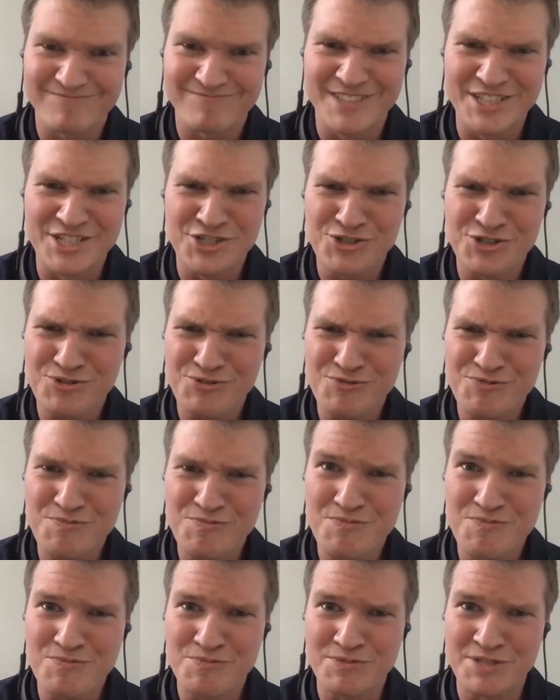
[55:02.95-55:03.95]
Did
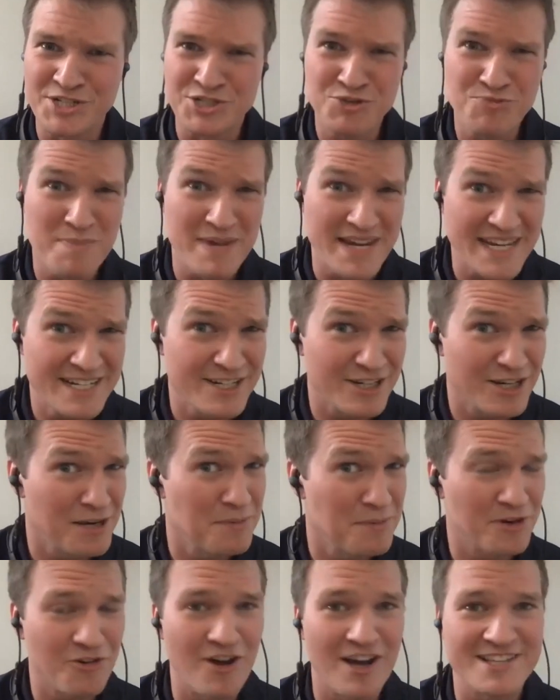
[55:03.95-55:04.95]
you did you mean to come
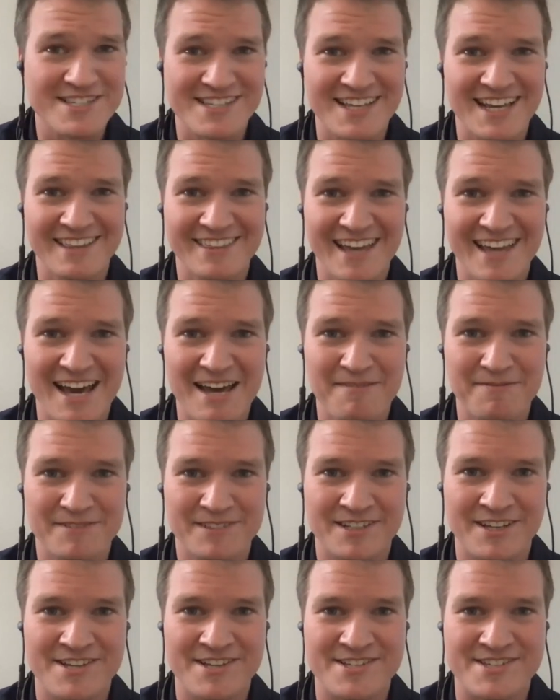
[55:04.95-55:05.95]
across like that?
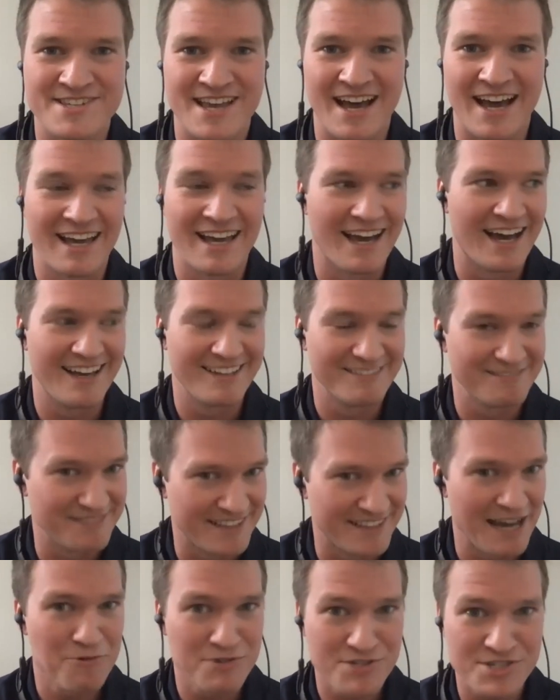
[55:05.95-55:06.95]
Because I
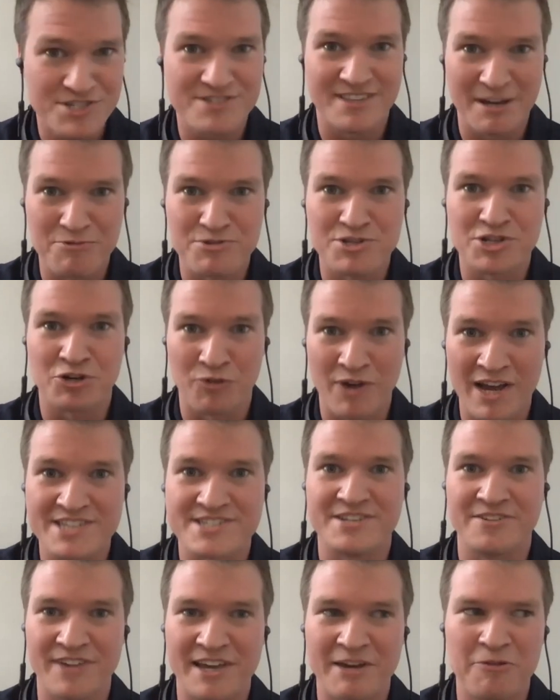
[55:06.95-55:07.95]
that was that was
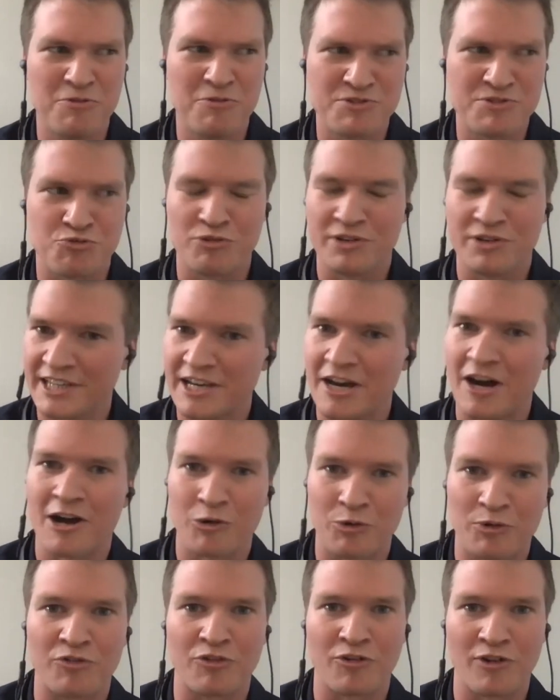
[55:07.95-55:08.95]
aggressive. It was really
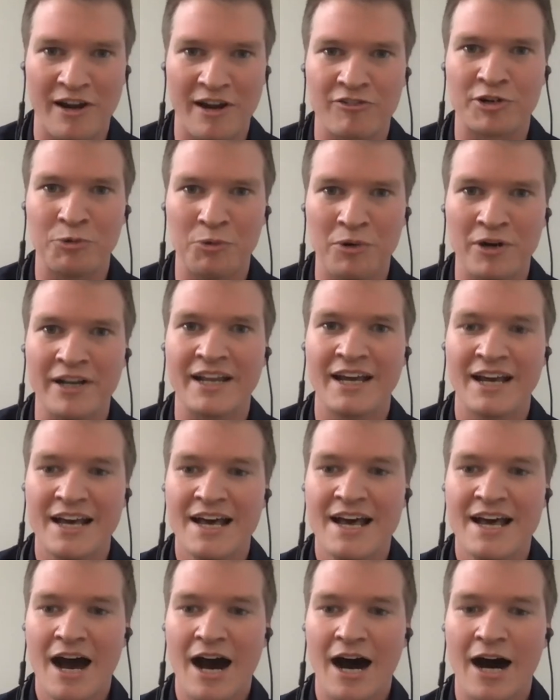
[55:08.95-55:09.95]
awkward for everyone,
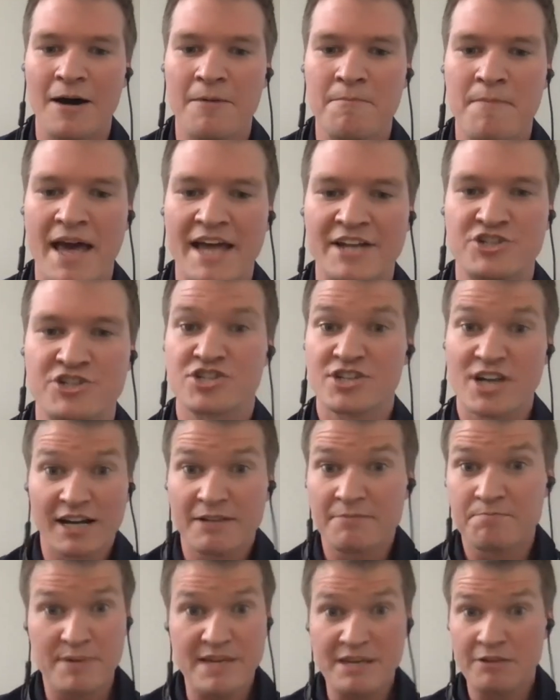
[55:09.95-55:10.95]
um, and just kind
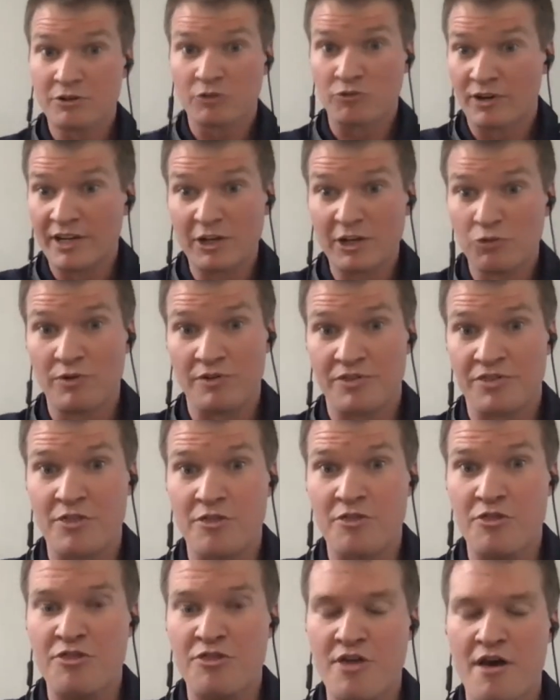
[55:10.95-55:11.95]
of being real with
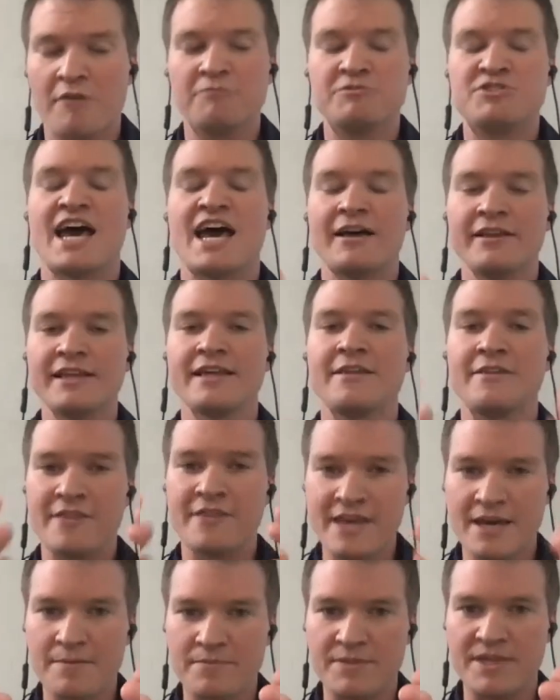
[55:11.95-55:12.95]
telling
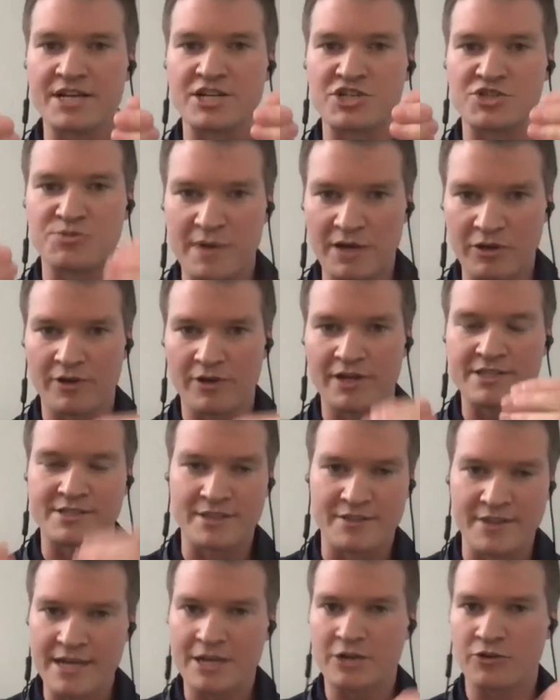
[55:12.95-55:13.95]
them the experience
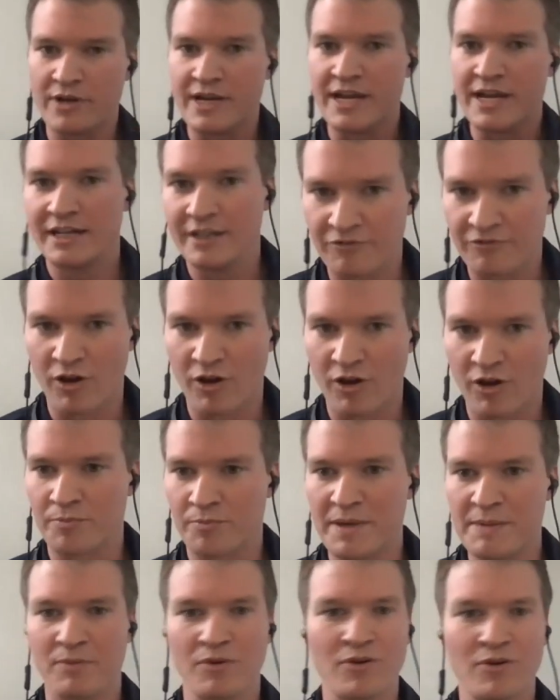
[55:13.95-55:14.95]
that they created for other
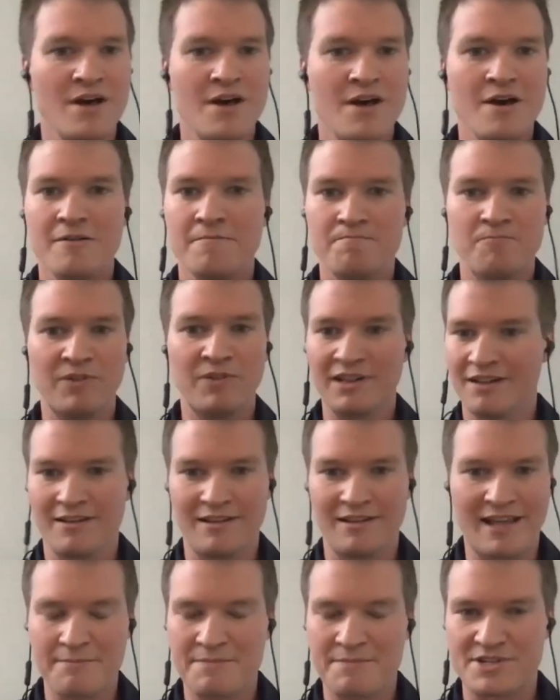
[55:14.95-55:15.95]
people.
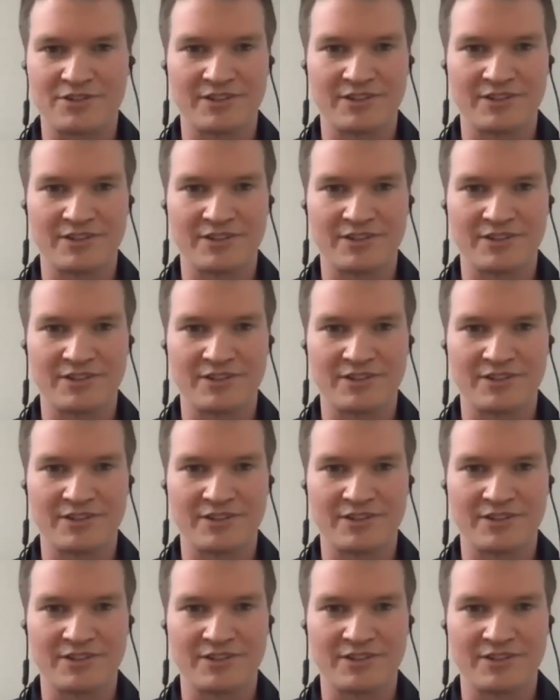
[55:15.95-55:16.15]
like Mr.